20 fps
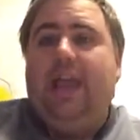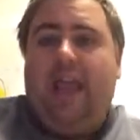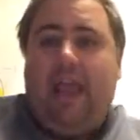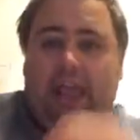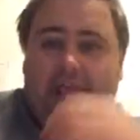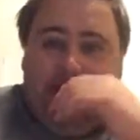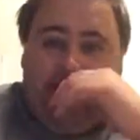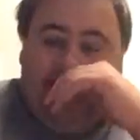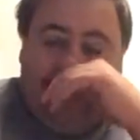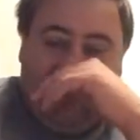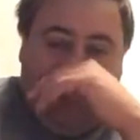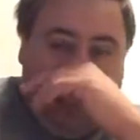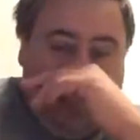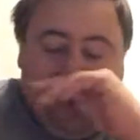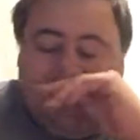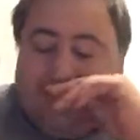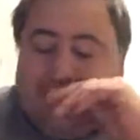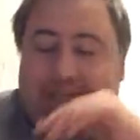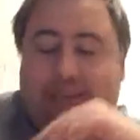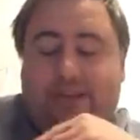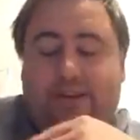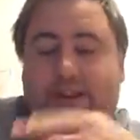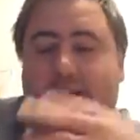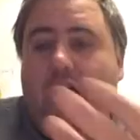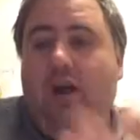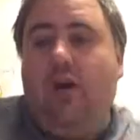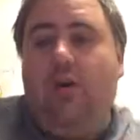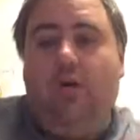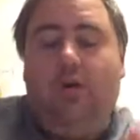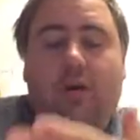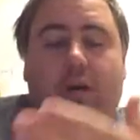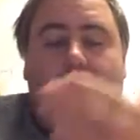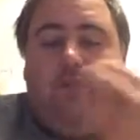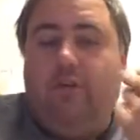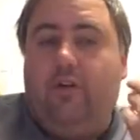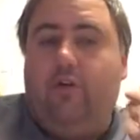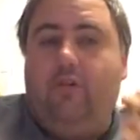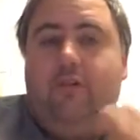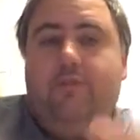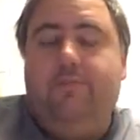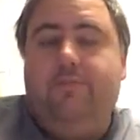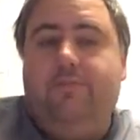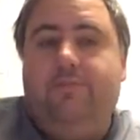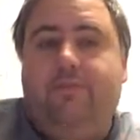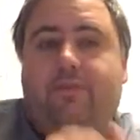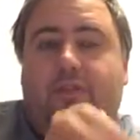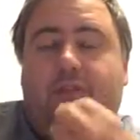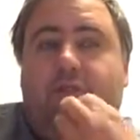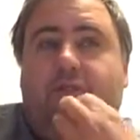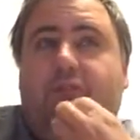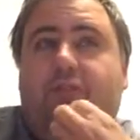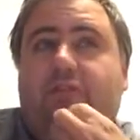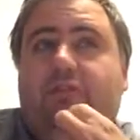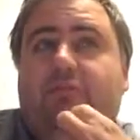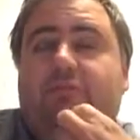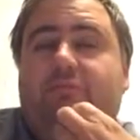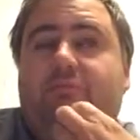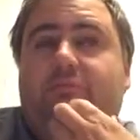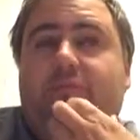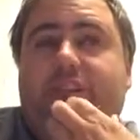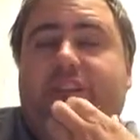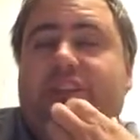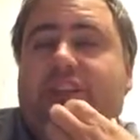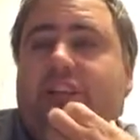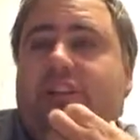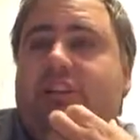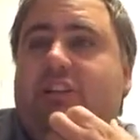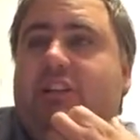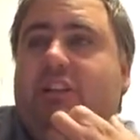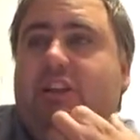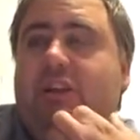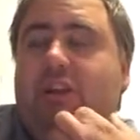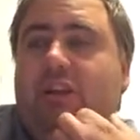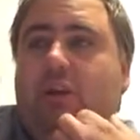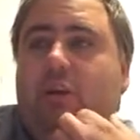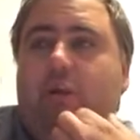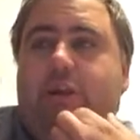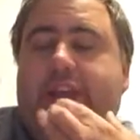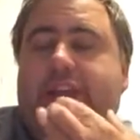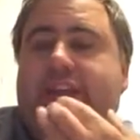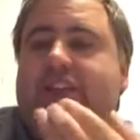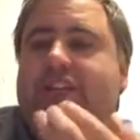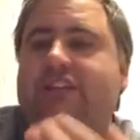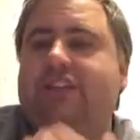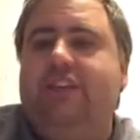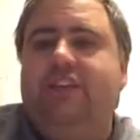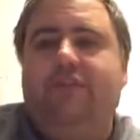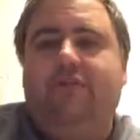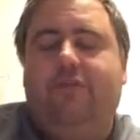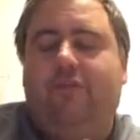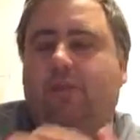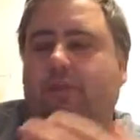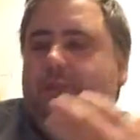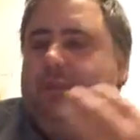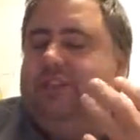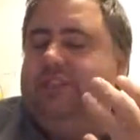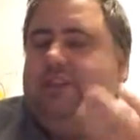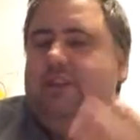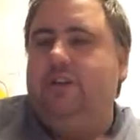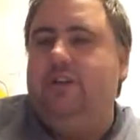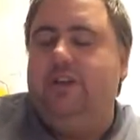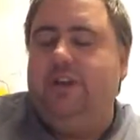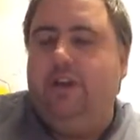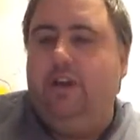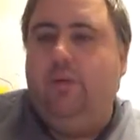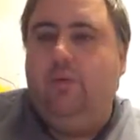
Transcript: And the command said no, for mission cohesion, for mission,